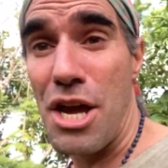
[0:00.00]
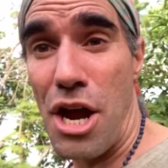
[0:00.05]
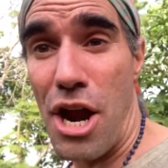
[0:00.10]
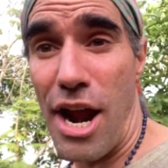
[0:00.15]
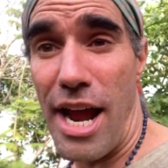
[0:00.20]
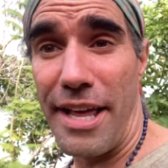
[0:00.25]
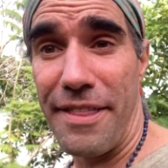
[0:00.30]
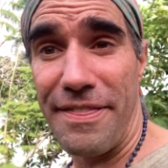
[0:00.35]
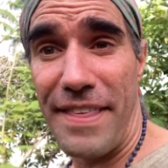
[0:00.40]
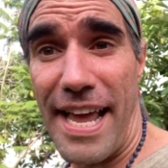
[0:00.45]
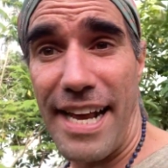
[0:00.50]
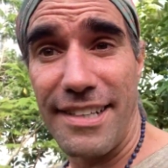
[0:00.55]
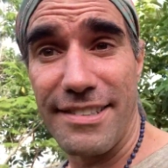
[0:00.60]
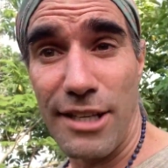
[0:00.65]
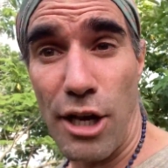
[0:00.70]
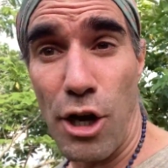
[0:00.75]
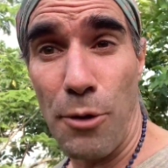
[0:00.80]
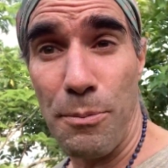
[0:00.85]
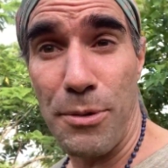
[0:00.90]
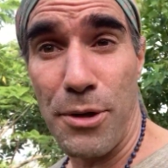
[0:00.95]
All right, thanks.
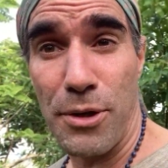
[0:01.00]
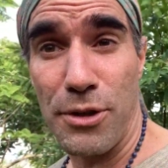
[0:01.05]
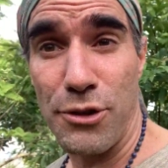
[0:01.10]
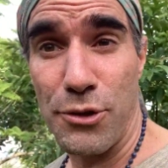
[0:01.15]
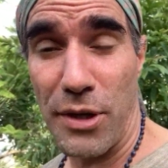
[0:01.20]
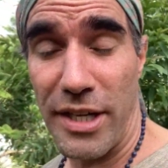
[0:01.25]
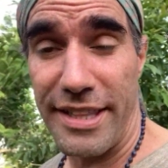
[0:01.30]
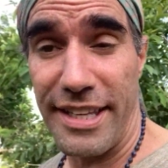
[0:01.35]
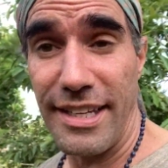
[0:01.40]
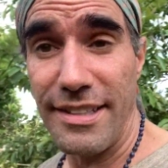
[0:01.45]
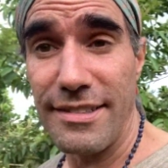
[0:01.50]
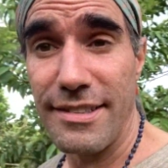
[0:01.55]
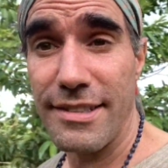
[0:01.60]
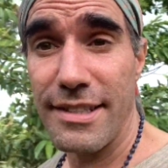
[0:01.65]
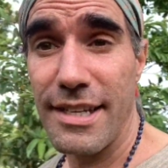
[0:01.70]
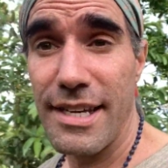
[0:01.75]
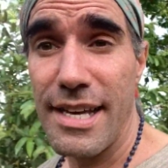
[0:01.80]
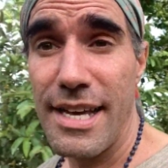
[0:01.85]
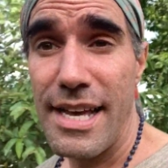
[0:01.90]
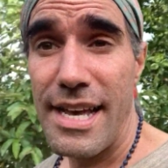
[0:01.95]
I hope you enjoyed this
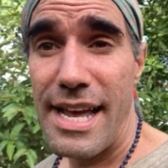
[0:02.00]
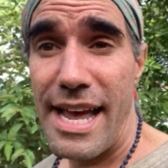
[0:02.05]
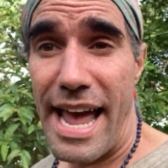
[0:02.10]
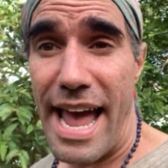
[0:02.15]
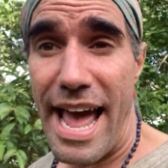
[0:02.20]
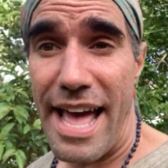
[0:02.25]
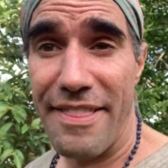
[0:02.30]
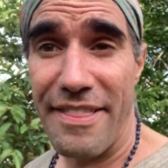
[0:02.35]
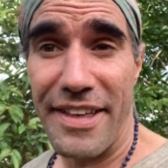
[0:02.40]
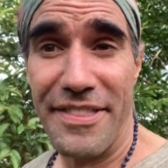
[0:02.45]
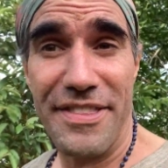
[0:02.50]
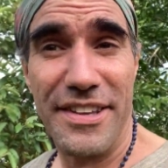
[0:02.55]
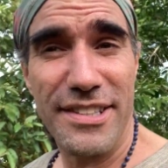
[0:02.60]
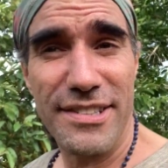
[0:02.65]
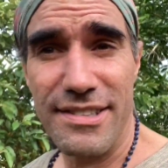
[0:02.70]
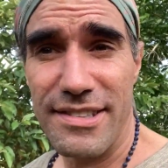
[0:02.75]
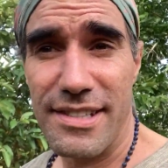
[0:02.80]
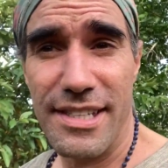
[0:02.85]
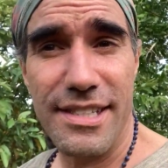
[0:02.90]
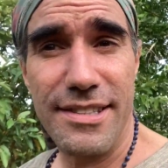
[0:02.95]
and that
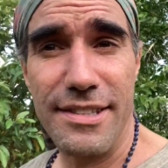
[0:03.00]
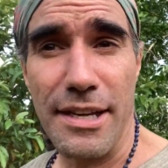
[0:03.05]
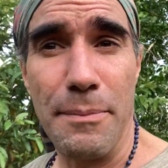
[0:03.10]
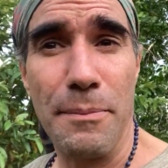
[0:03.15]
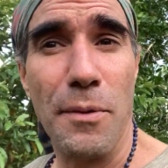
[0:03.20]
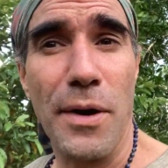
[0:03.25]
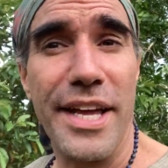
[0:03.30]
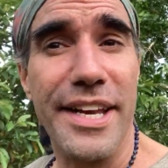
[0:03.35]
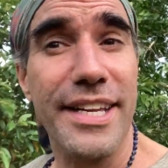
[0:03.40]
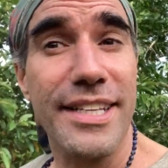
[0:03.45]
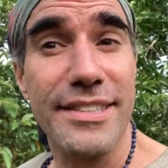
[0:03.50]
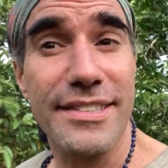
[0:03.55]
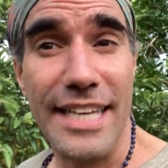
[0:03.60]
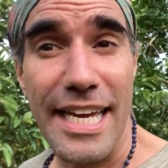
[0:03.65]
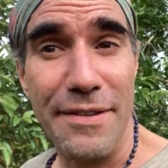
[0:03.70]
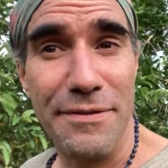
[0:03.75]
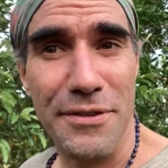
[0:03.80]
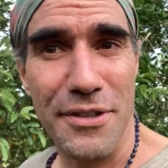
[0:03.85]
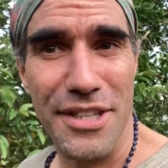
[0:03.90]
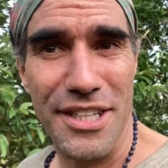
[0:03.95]
this is somewhat
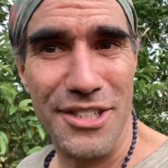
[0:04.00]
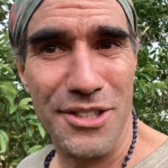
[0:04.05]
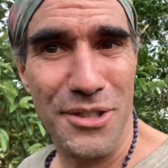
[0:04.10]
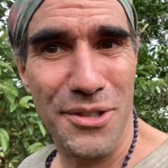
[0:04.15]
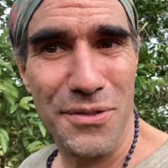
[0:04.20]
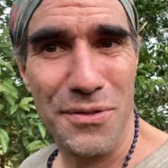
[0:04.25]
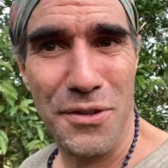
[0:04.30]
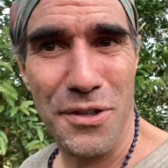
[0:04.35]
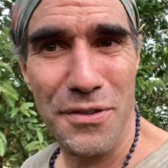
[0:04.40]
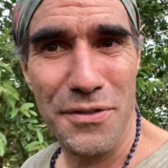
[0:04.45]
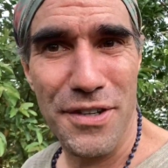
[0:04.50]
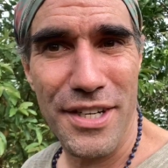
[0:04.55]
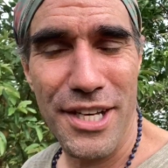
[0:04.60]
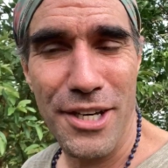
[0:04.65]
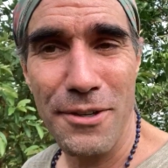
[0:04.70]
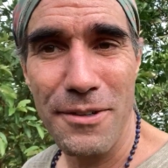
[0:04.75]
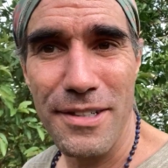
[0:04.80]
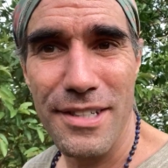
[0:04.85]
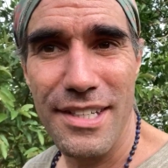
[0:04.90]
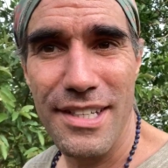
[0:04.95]
insightful and useful for
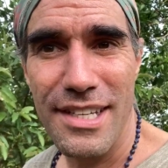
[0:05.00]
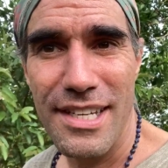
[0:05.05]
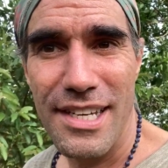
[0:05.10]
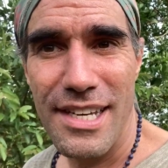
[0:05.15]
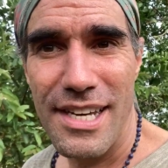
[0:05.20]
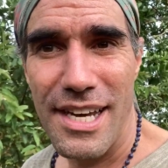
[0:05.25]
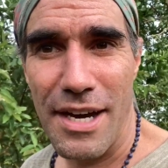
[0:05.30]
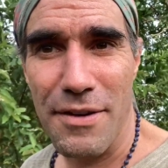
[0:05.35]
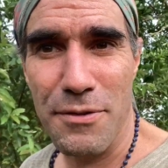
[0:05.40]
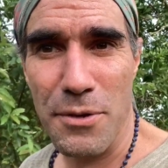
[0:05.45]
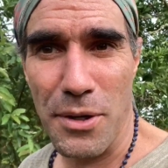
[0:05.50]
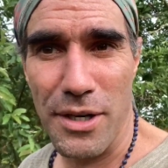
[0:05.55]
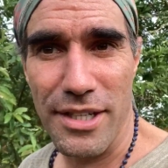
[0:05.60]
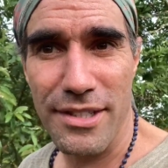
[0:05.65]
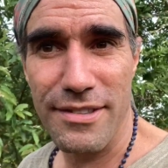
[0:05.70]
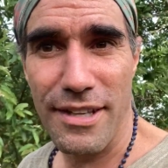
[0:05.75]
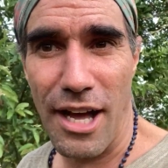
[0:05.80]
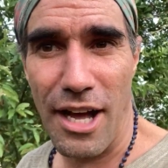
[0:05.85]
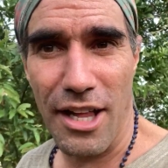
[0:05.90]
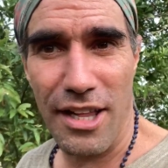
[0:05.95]
you. Of
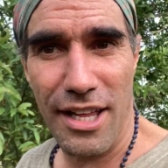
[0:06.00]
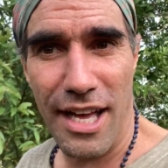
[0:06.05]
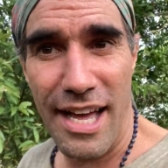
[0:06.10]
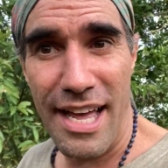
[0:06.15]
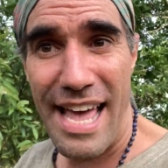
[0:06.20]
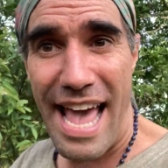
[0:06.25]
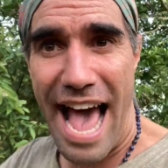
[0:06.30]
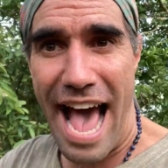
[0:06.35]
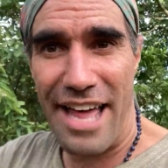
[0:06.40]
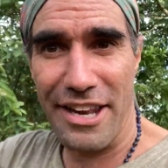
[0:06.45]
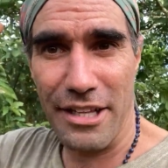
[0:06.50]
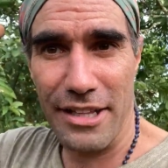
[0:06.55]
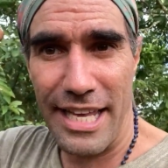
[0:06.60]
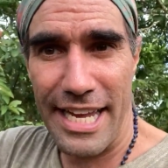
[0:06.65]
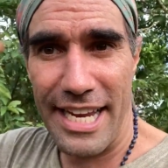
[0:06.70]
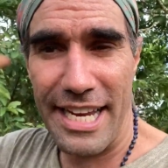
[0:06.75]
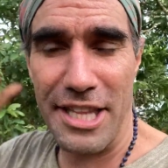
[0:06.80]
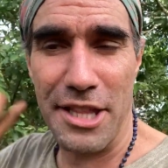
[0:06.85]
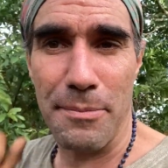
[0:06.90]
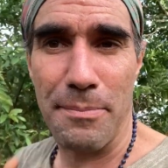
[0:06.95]
course, I'll add a
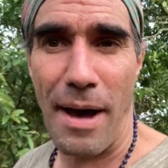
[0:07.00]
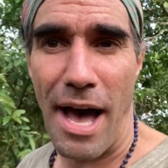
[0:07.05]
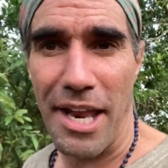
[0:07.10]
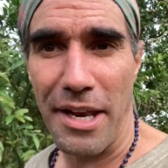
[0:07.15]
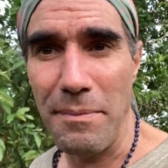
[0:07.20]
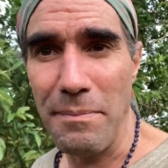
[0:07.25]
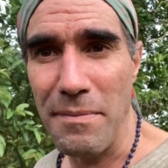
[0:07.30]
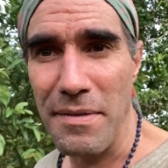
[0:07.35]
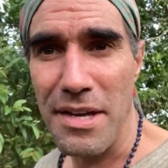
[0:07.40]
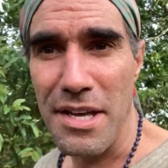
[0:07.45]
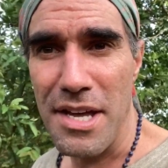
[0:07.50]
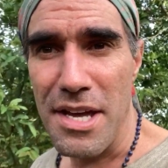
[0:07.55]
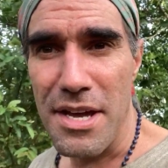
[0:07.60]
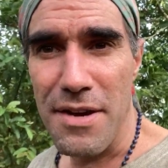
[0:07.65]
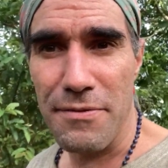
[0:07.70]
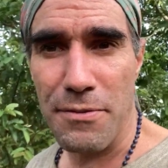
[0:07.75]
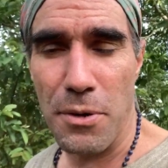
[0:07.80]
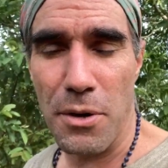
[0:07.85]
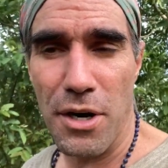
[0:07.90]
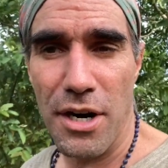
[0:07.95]
link in the bottom
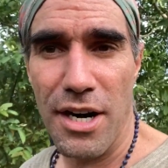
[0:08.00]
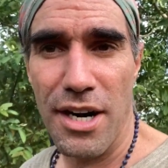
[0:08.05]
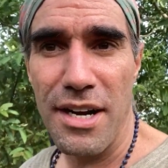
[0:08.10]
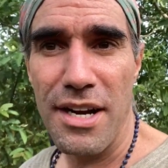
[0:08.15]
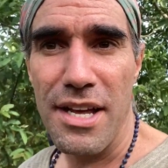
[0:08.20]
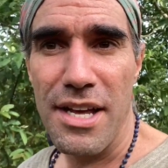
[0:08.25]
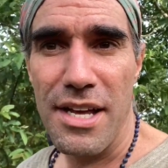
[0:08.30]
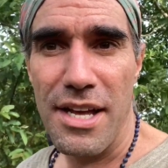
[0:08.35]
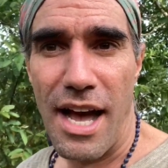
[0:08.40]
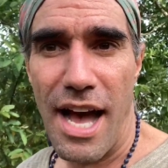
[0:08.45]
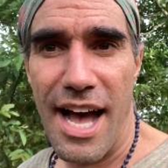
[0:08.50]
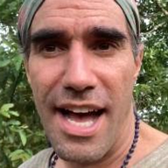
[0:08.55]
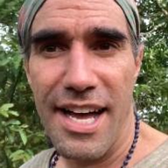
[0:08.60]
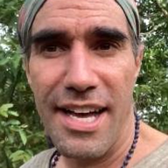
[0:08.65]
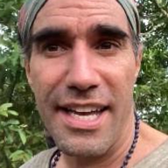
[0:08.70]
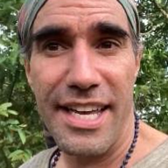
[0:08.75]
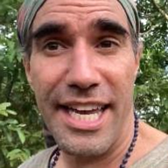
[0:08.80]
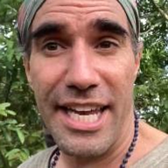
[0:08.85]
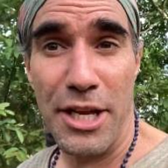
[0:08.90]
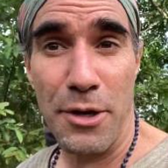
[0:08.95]
for
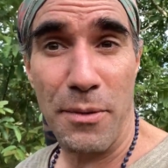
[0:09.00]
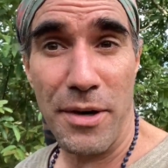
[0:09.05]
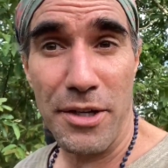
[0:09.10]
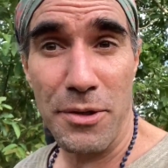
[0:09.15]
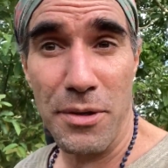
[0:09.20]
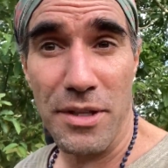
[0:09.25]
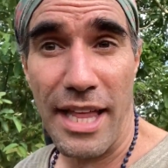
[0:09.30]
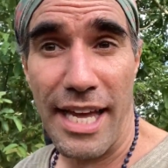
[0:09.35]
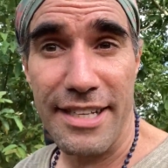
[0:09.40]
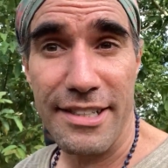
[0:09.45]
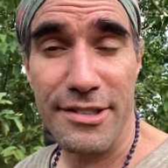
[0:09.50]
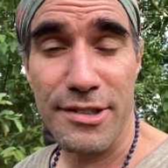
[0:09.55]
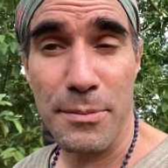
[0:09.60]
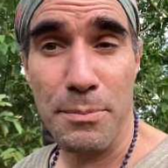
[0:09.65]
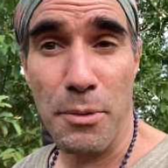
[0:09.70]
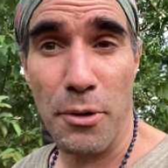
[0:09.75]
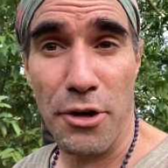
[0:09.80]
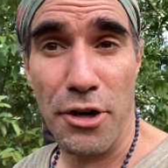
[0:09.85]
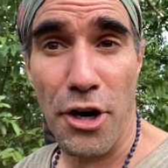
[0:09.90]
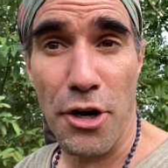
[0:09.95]
anyone who would like to
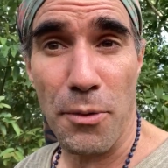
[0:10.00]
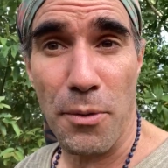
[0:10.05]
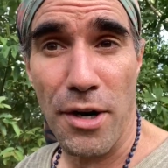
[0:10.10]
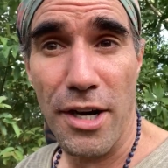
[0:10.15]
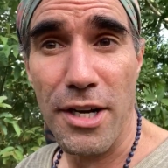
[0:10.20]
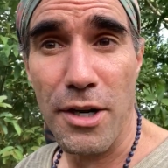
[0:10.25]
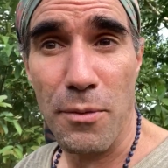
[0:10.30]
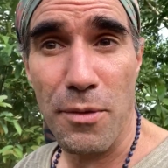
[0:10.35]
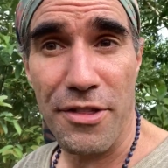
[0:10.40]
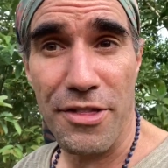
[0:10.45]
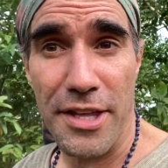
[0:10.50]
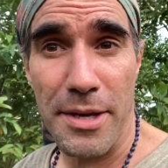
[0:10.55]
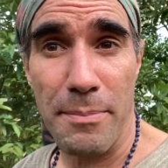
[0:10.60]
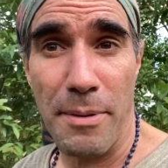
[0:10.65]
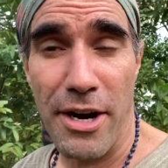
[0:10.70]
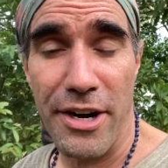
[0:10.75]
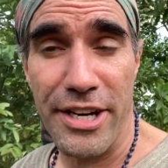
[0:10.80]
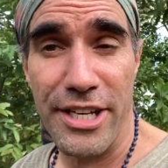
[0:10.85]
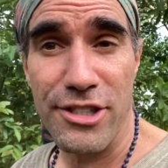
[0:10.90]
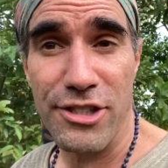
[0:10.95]
support our work with the
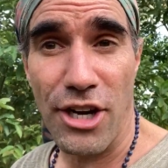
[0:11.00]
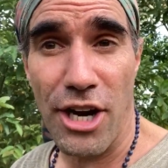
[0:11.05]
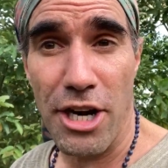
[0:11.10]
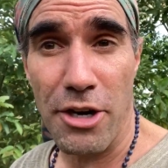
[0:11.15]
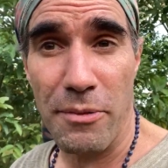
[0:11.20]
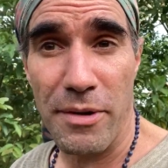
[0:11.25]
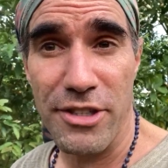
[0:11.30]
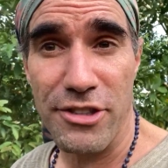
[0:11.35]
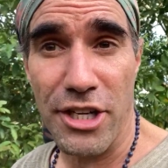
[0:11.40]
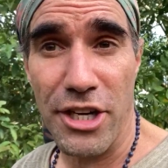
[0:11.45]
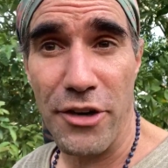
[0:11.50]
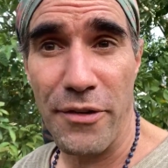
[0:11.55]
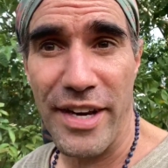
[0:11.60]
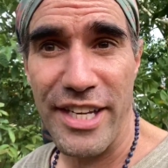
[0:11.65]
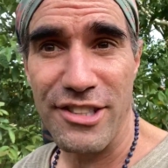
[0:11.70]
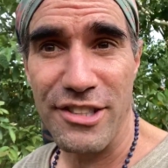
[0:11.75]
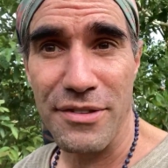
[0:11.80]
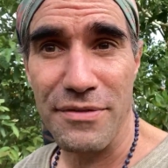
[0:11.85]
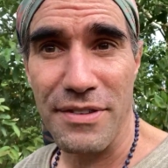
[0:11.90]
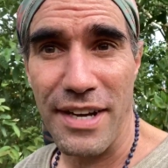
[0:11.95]
Barichara
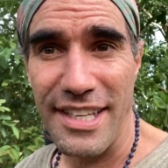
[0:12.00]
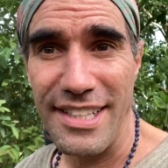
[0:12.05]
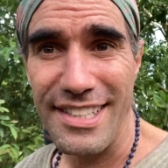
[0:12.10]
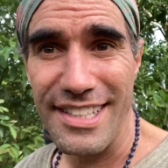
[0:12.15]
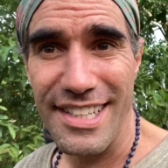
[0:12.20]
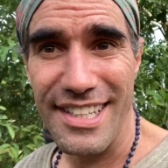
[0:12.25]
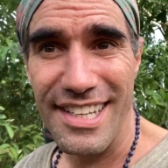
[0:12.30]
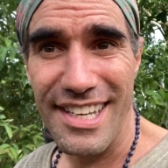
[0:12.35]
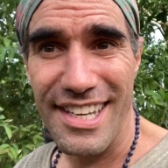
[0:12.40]
Regeneration Fund.